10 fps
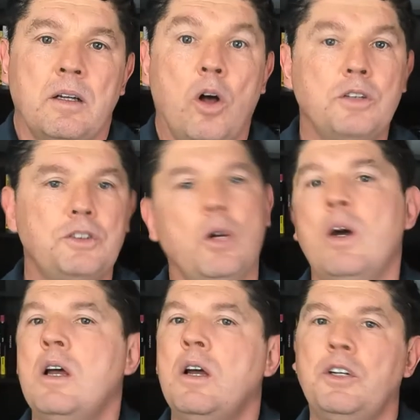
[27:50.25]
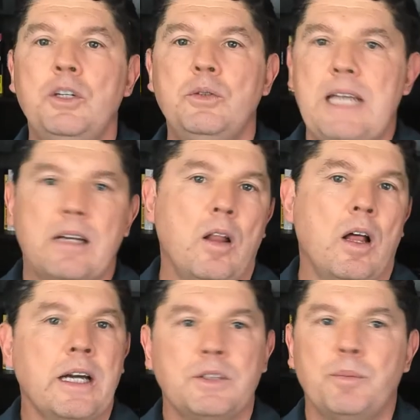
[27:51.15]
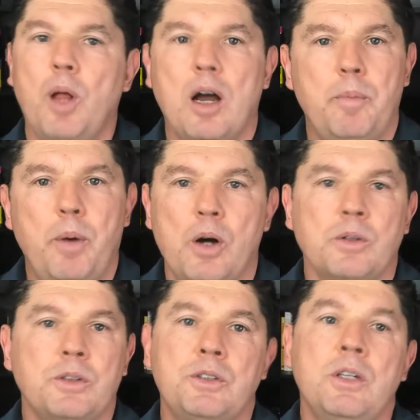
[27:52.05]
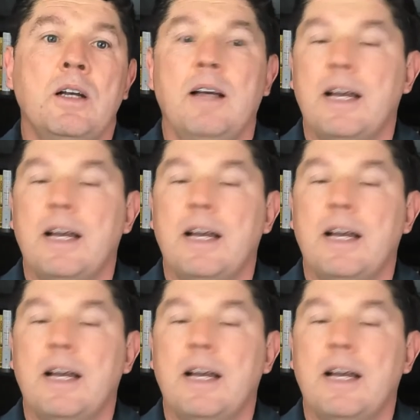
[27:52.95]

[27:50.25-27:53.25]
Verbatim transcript: Also, news headlines, blog posts.